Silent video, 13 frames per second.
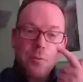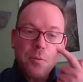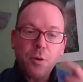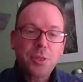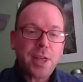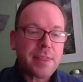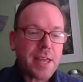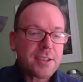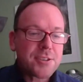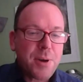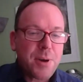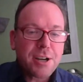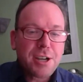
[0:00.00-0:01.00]
Well,
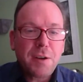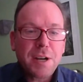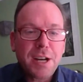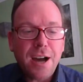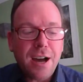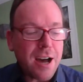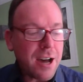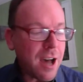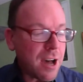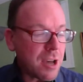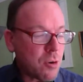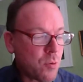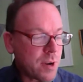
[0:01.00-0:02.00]
thanks, Marco. And
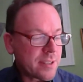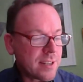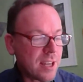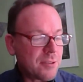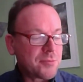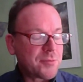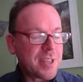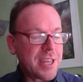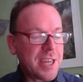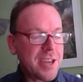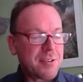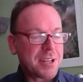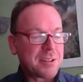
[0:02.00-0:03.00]
I always love
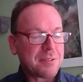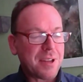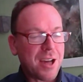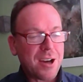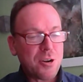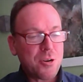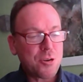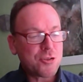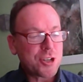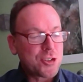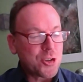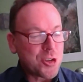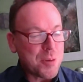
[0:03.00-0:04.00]
hearing
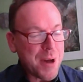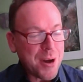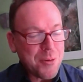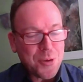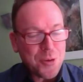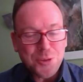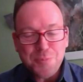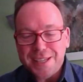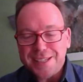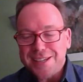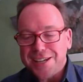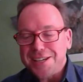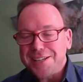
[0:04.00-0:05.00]
Audrey talk about what's
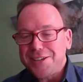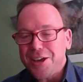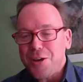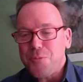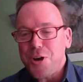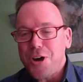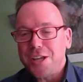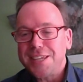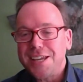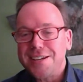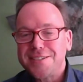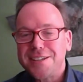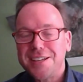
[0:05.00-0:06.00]
being done in Taiwan.
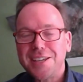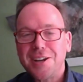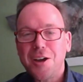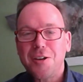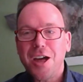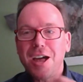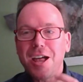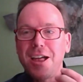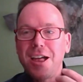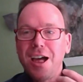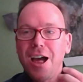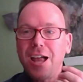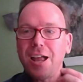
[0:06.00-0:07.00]
There's a
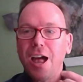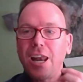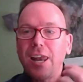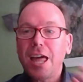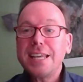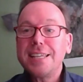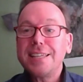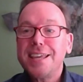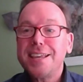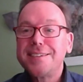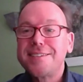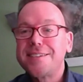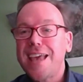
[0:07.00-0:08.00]

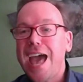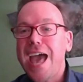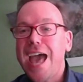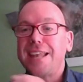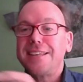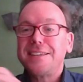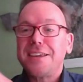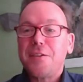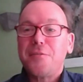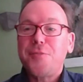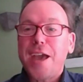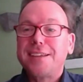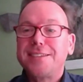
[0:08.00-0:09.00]
lightness and an
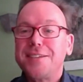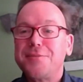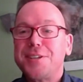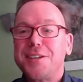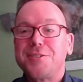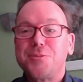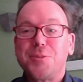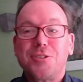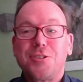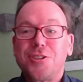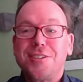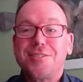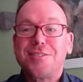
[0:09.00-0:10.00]
effectiveness,
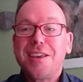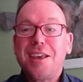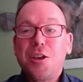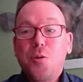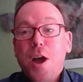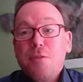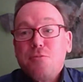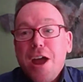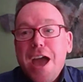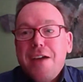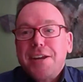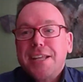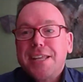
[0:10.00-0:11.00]
which is quite
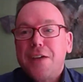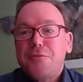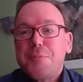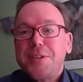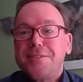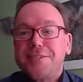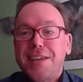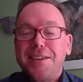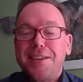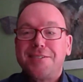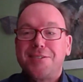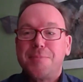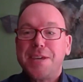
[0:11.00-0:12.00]
rare. And governments
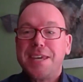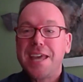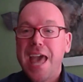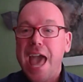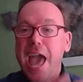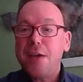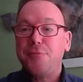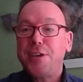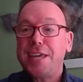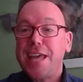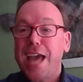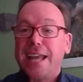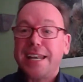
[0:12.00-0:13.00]
tend to be
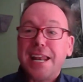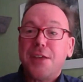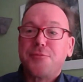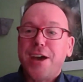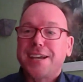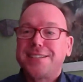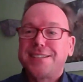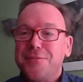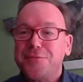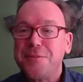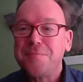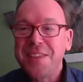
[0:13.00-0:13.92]
heavy and ineffective.